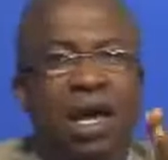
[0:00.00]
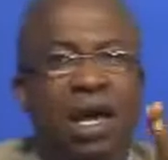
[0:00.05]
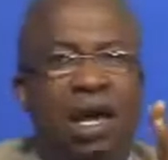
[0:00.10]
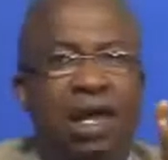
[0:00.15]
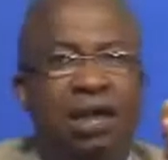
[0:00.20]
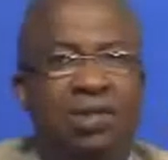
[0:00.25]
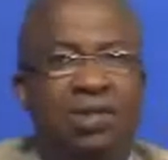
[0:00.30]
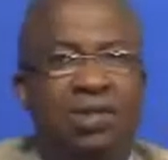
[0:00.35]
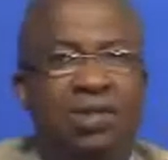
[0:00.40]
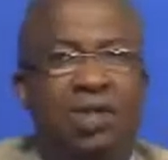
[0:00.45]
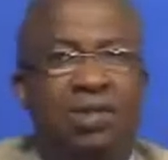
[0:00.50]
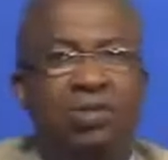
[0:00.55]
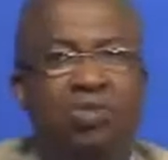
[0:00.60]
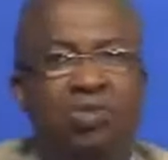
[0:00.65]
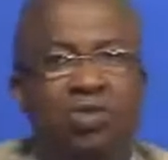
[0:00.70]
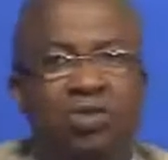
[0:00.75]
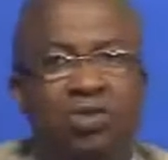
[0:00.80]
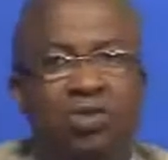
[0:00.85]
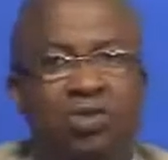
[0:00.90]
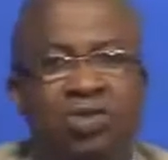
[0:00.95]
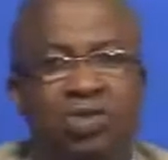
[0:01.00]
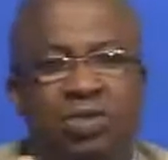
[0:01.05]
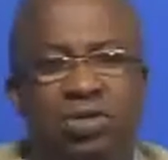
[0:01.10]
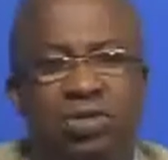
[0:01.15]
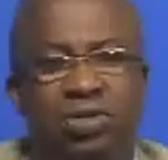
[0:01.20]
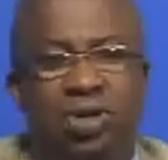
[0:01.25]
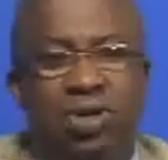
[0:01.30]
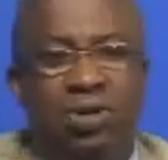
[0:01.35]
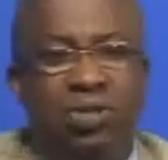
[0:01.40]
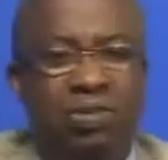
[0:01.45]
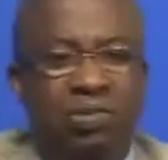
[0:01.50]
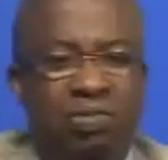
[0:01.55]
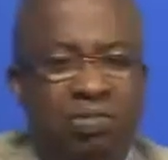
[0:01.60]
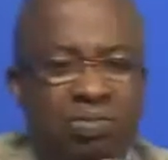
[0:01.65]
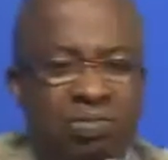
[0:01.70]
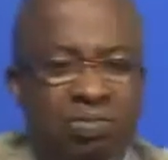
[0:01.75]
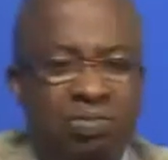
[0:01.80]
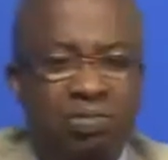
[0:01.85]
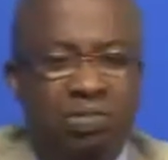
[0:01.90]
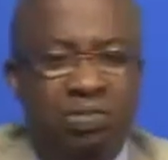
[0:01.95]
Some use some
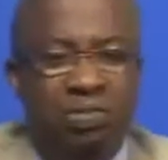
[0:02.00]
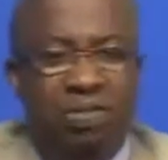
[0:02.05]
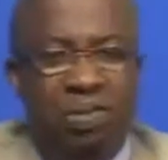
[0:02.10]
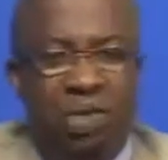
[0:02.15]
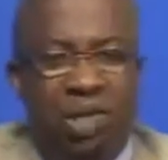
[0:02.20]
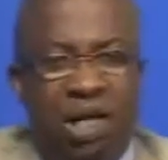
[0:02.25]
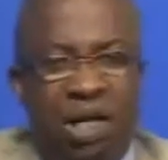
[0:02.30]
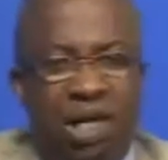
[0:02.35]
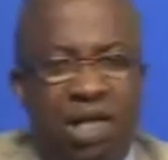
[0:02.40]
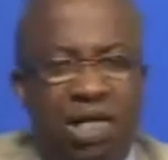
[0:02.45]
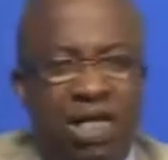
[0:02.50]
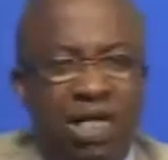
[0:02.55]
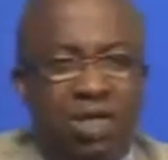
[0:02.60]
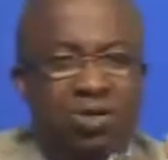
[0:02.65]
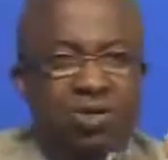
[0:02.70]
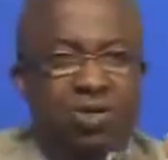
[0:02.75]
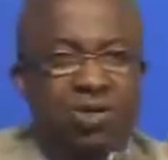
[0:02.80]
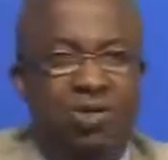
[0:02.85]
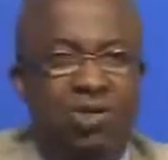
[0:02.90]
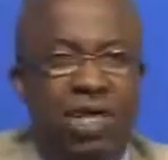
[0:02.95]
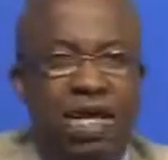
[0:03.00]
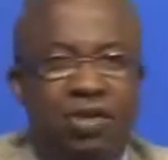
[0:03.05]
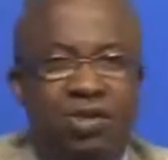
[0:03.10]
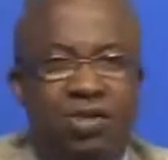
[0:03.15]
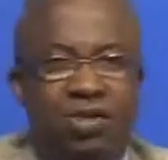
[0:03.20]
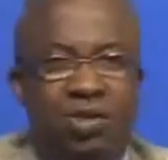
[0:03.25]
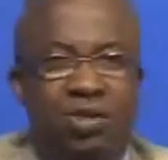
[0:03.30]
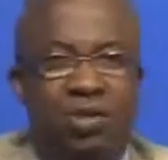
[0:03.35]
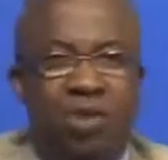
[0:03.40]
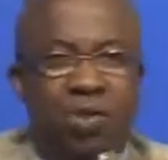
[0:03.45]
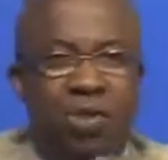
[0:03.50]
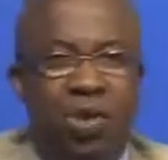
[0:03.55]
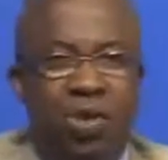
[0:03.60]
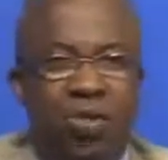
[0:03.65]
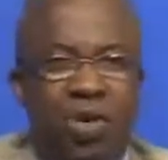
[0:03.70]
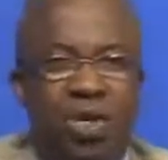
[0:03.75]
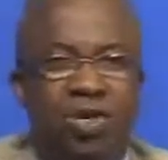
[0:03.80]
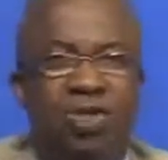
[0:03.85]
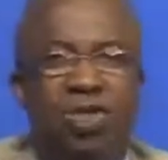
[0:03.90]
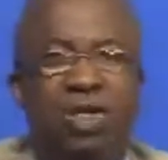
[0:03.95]
needles and so on. But what
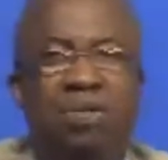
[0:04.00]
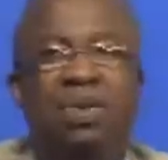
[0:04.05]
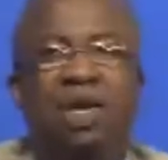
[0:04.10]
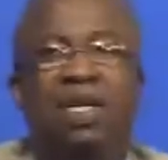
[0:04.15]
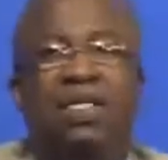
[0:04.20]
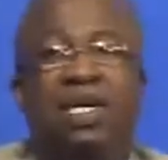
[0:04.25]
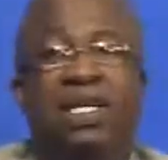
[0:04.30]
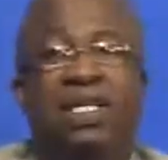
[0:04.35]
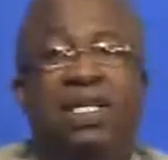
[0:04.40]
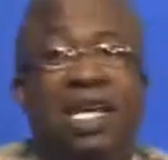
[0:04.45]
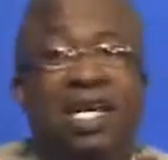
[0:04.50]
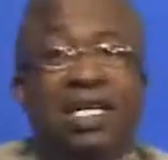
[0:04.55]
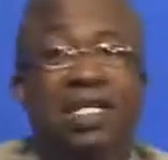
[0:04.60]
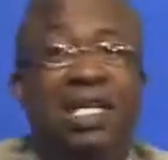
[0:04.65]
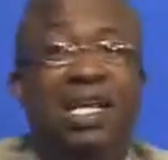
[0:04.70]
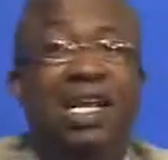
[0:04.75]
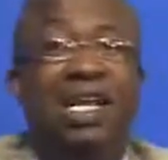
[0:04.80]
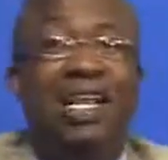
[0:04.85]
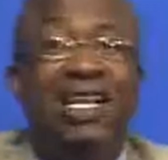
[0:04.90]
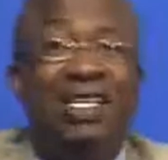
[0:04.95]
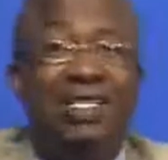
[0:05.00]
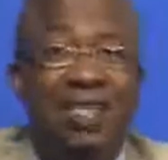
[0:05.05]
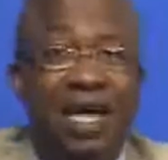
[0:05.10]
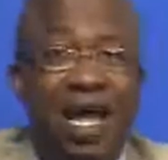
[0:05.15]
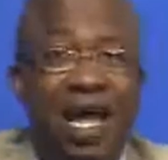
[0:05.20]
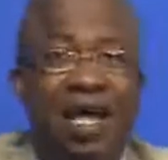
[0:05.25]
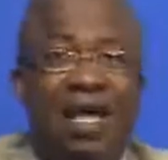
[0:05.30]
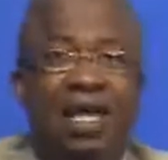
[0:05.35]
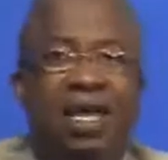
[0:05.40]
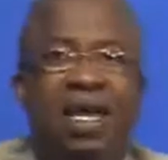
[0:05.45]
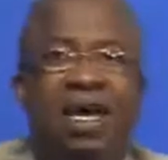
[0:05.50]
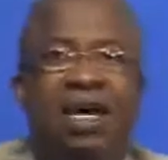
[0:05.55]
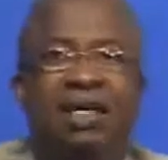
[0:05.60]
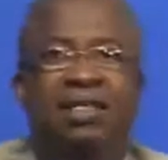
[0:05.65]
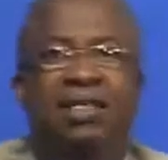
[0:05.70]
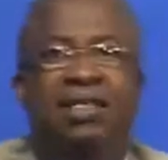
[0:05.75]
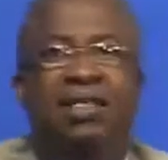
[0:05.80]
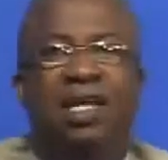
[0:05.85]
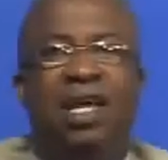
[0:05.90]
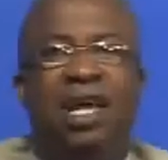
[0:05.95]
we use in my center is the laser
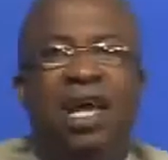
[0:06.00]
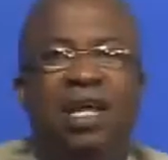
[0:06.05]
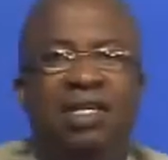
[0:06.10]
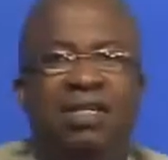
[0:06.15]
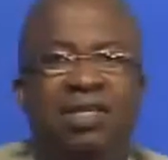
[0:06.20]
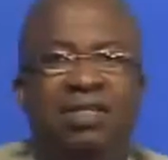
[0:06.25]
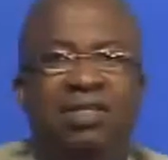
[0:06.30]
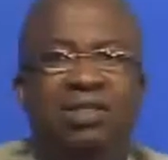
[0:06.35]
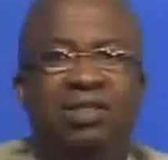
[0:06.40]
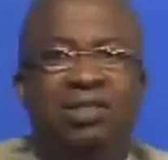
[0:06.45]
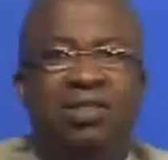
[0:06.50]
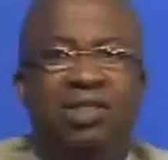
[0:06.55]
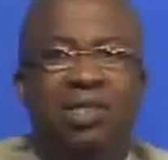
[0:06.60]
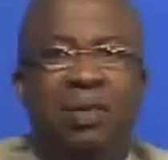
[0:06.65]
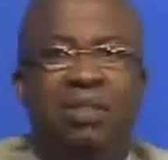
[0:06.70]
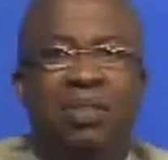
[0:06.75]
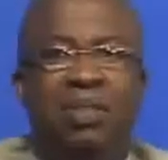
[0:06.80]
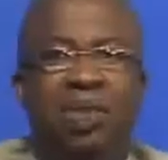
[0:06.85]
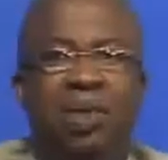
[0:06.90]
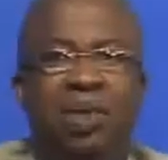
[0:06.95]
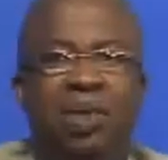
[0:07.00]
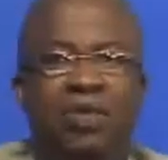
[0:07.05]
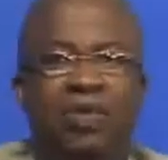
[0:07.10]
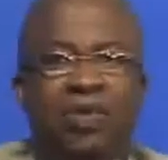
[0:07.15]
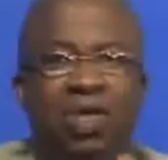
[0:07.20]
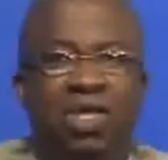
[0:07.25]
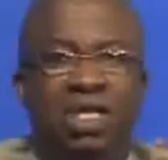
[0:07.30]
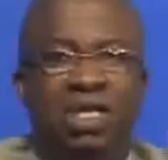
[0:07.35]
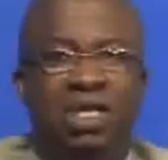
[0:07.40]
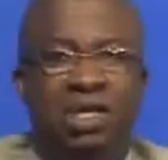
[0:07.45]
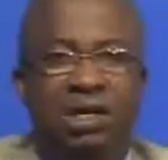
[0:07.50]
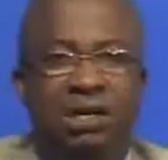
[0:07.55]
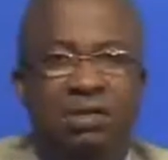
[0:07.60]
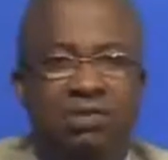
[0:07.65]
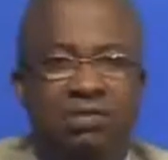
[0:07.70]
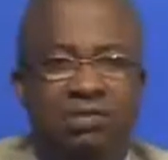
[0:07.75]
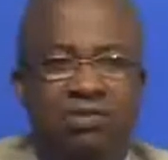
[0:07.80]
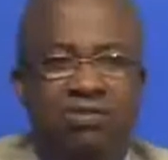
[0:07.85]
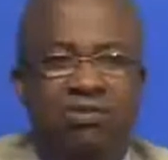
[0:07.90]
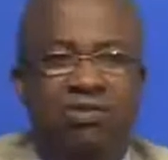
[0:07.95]
assisted hatching system, which is a
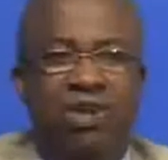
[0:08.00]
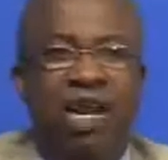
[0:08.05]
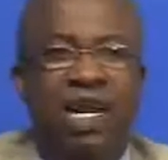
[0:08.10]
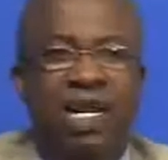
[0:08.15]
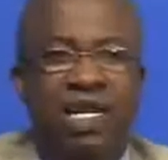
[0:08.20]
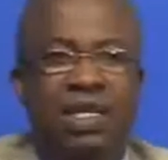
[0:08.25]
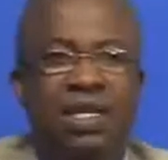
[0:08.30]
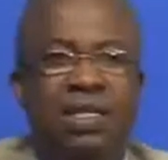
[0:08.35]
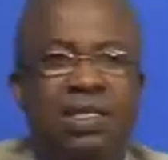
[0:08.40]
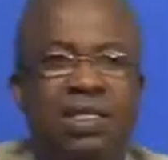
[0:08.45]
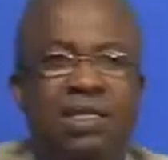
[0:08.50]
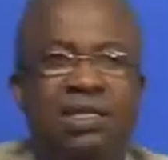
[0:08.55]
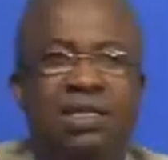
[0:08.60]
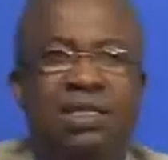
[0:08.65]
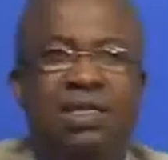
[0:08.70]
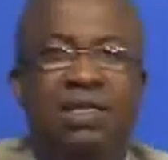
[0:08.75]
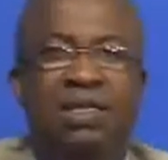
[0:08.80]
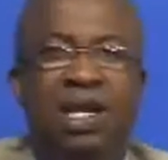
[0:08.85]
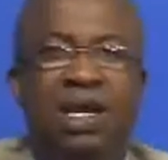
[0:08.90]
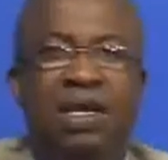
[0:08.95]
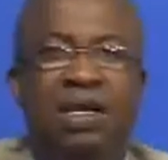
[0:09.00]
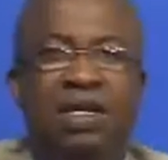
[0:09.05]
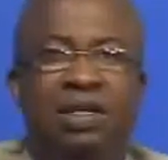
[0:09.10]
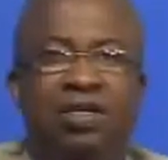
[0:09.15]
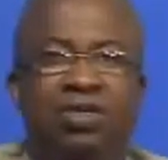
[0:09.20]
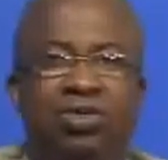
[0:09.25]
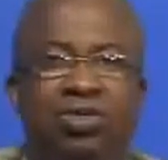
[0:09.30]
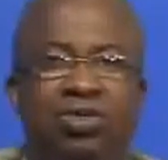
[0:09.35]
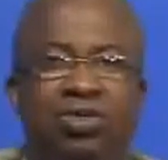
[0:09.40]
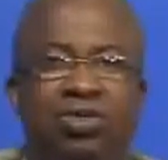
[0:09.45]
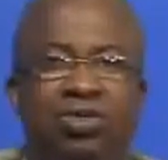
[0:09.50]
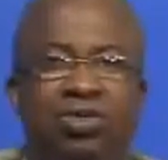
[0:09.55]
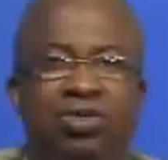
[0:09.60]
very easy technique to do.